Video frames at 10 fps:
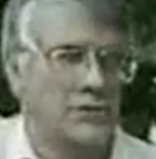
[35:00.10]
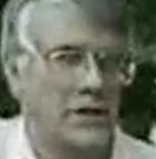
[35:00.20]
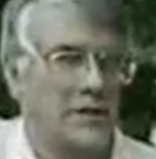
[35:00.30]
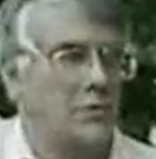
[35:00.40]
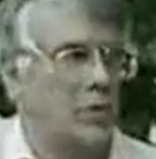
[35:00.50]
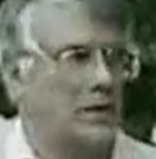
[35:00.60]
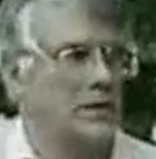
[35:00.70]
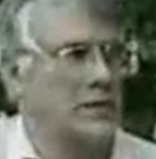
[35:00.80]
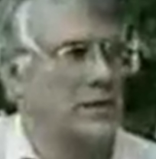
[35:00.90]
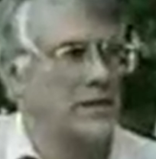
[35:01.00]
start up
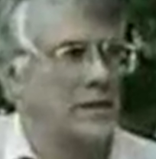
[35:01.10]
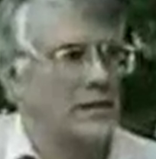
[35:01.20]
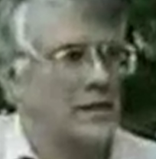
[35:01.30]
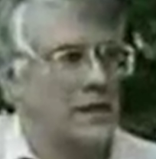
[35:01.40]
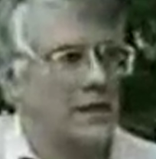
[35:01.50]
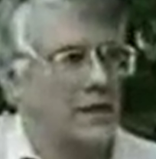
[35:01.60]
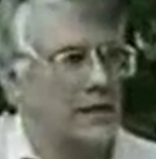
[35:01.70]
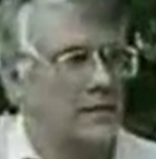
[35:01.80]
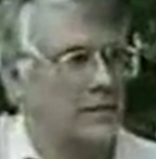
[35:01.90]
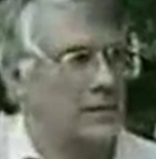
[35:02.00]
quicker.
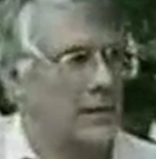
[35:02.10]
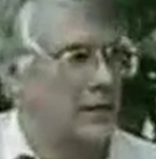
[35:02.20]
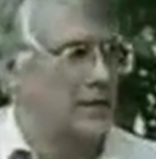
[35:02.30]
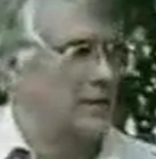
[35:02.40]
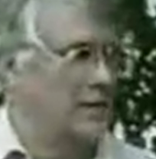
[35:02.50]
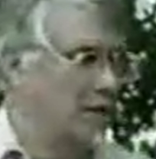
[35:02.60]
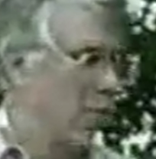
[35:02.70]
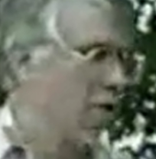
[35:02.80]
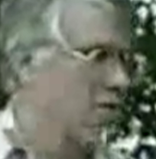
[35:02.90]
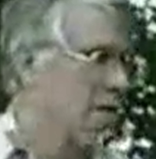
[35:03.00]
Uh, in uh, in
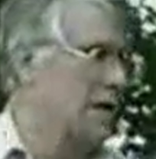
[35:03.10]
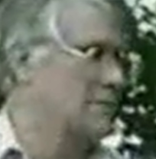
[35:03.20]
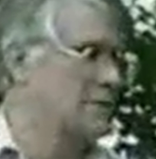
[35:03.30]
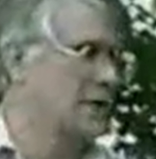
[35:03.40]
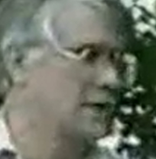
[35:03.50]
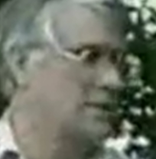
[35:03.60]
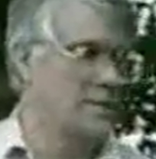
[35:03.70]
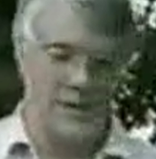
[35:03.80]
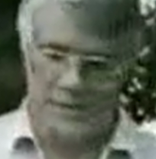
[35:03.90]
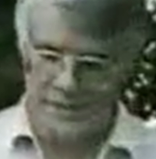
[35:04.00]
the wintertime, you're dealing
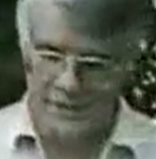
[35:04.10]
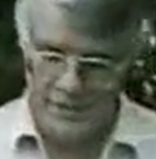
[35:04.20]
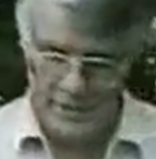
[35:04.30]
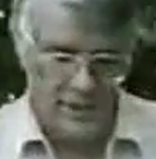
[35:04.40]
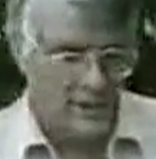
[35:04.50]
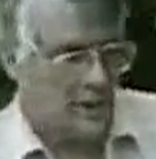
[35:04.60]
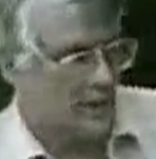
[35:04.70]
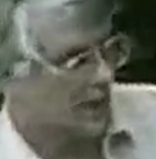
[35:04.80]
with uh, uh,